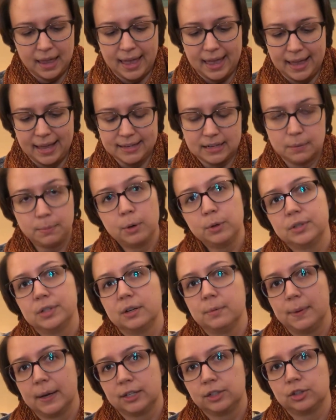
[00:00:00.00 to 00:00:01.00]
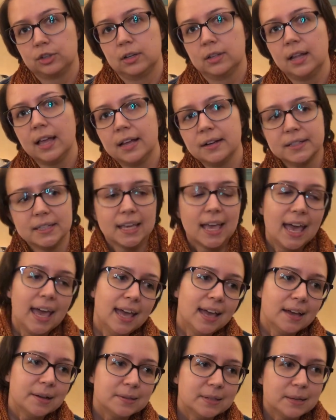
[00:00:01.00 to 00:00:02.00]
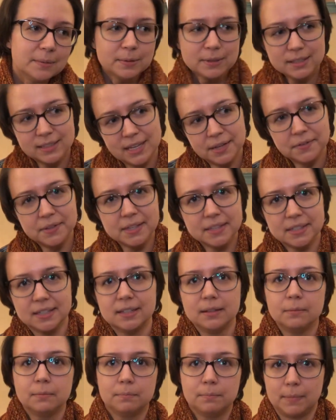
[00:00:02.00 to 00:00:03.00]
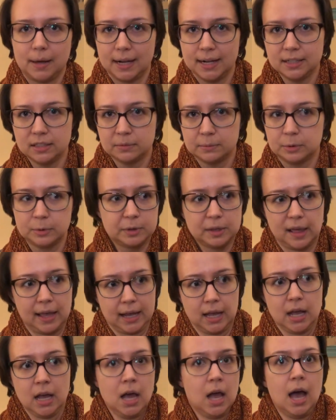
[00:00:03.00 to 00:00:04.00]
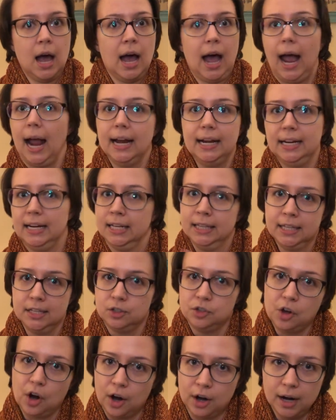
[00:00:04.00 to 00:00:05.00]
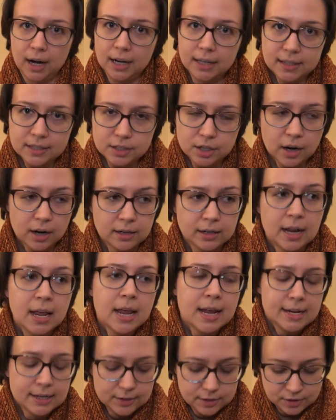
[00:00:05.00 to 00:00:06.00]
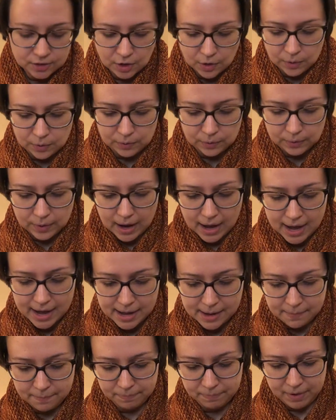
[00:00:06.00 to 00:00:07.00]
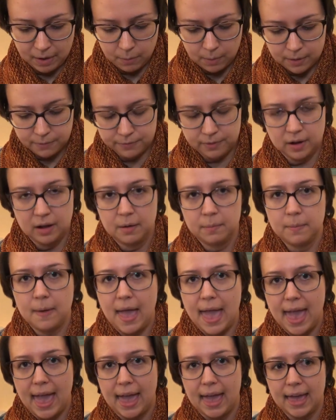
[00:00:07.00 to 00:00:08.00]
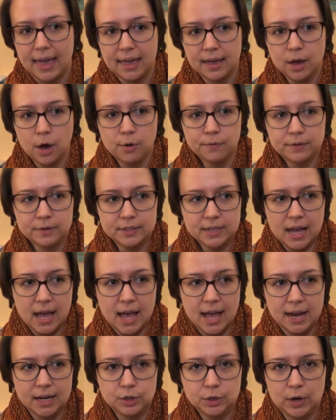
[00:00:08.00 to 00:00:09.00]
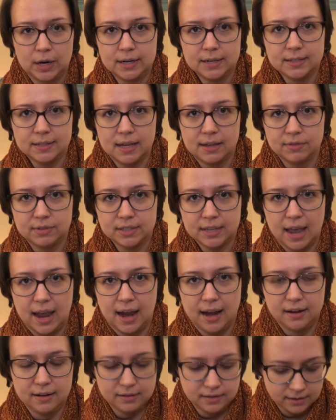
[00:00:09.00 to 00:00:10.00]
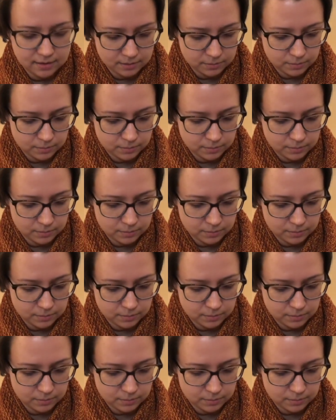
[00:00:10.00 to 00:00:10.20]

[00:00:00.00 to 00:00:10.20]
And I posted a picture online. I was like, hey, I was able to save this. And my customers were like, I need this yarn, I need this yarn. So it went from a over dye trying to save a skein,